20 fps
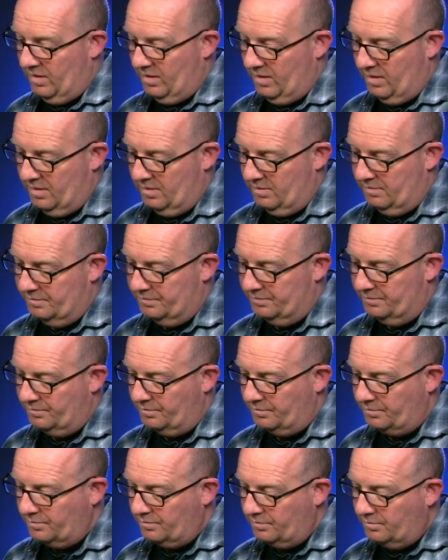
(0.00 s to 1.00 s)

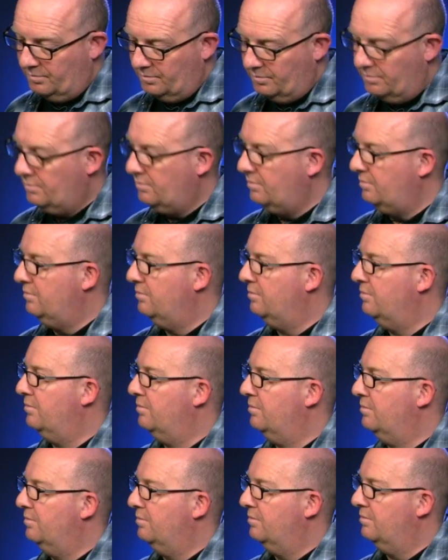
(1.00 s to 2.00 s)

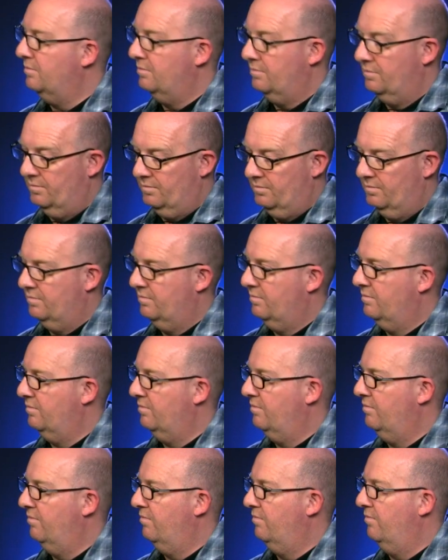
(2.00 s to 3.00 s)

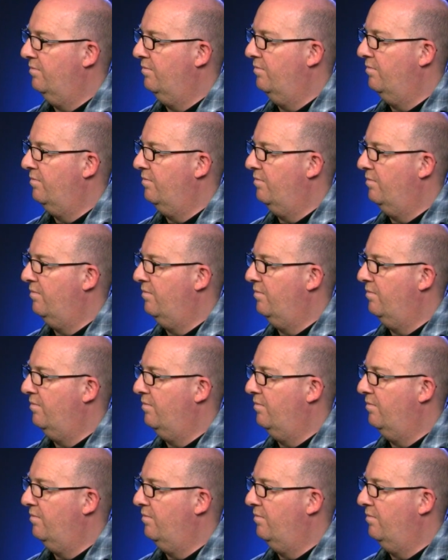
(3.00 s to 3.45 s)
This person isn't speaking.